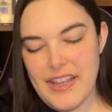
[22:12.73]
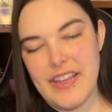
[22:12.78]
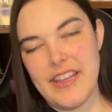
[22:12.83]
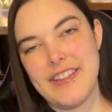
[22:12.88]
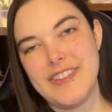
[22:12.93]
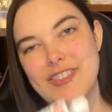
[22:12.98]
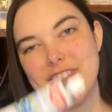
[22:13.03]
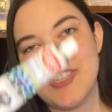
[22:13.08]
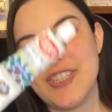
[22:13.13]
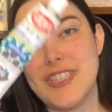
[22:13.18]

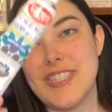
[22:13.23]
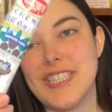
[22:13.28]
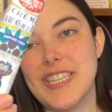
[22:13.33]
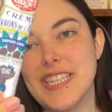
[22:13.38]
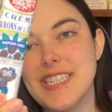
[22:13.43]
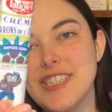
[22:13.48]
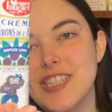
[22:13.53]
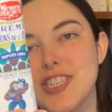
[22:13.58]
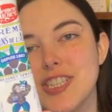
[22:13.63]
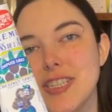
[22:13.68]

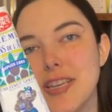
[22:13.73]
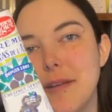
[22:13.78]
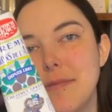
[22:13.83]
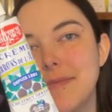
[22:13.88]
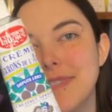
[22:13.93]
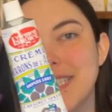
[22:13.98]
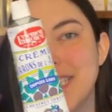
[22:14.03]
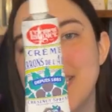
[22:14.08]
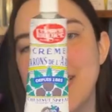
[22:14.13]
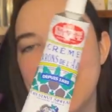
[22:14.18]
Interesting. It just
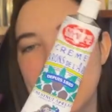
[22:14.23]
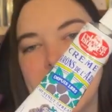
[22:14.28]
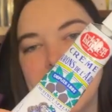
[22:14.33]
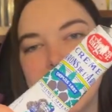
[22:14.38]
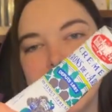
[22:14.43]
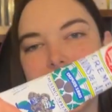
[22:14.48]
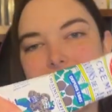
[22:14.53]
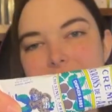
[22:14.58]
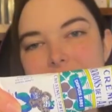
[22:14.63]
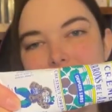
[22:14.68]
comes in
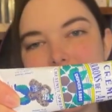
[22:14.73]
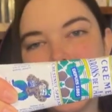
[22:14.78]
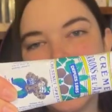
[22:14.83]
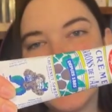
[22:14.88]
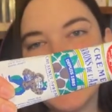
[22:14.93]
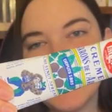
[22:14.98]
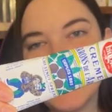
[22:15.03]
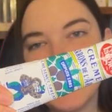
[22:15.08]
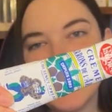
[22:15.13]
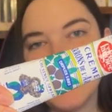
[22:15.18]
a
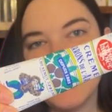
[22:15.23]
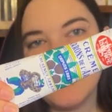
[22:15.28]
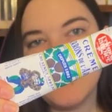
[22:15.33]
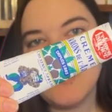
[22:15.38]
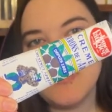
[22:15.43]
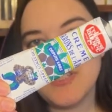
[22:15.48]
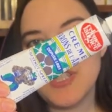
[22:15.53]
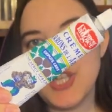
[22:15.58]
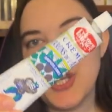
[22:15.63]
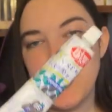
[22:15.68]
nice
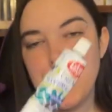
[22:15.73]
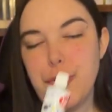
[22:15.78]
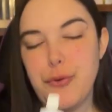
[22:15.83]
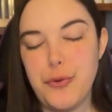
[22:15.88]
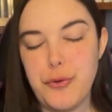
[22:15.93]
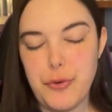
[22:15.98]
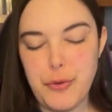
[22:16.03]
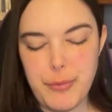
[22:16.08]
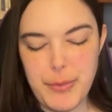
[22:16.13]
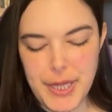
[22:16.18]
little
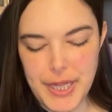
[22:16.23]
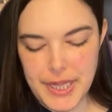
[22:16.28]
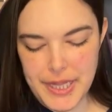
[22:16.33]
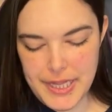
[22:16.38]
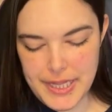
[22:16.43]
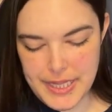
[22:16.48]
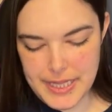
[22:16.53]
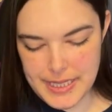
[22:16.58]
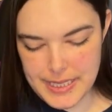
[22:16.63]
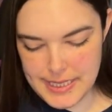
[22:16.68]
tube.
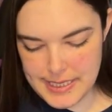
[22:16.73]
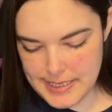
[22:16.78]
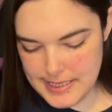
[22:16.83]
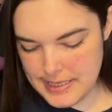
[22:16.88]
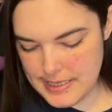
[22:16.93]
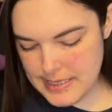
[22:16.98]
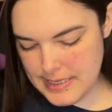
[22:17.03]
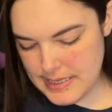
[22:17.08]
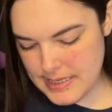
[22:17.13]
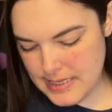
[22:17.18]

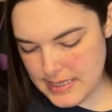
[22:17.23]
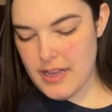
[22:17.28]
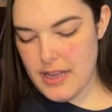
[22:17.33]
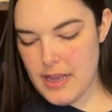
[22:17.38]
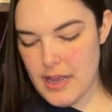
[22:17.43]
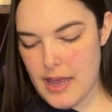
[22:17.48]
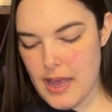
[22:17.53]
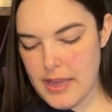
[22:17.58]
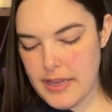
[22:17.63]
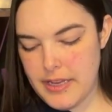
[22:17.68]

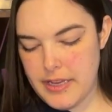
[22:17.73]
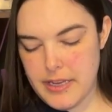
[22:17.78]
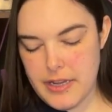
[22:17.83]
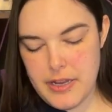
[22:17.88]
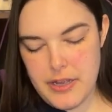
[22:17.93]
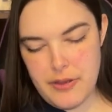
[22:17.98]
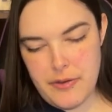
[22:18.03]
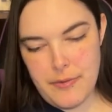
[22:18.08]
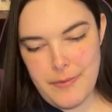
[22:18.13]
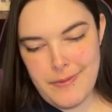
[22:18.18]
You
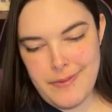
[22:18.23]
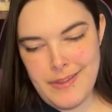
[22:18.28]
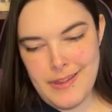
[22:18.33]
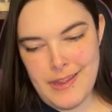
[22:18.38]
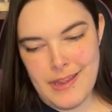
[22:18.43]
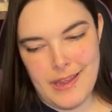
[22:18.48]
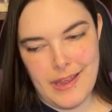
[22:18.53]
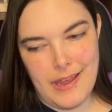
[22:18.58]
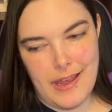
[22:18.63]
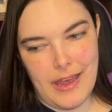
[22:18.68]
know,
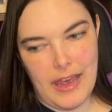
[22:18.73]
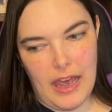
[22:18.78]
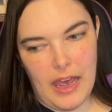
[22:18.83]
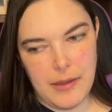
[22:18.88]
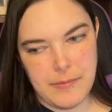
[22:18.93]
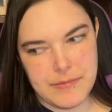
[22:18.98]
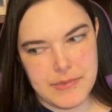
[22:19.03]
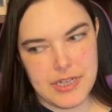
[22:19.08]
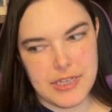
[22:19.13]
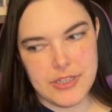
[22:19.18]

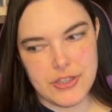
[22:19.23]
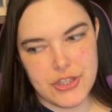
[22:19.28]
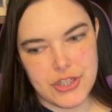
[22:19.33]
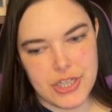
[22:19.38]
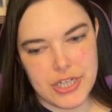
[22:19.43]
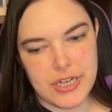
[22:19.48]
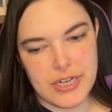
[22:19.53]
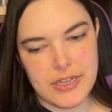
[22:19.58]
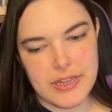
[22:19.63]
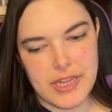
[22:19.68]
I'm not
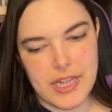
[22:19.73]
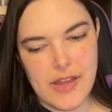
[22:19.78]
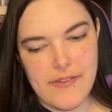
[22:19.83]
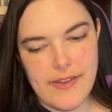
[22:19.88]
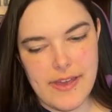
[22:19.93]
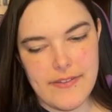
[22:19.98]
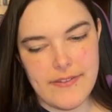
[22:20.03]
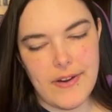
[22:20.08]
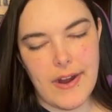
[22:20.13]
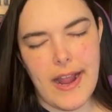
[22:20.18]
sure that I've
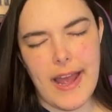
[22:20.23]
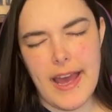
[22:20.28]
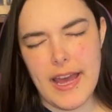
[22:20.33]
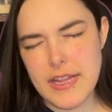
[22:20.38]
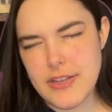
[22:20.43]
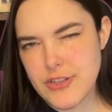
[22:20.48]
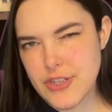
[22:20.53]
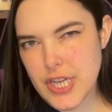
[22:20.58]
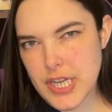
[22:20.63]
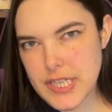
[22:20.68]
ever
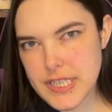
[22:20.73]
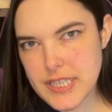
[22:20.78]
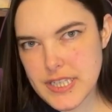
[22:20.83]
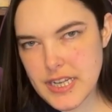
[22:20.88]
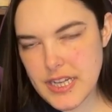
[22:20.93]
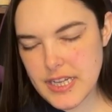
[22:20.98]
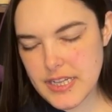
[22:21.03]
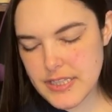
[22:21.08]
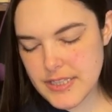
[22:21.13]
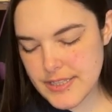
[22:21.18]
had
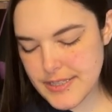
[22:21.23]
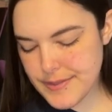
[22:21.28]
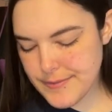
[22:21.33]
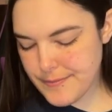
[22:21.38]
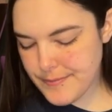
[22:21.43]
chestnuts.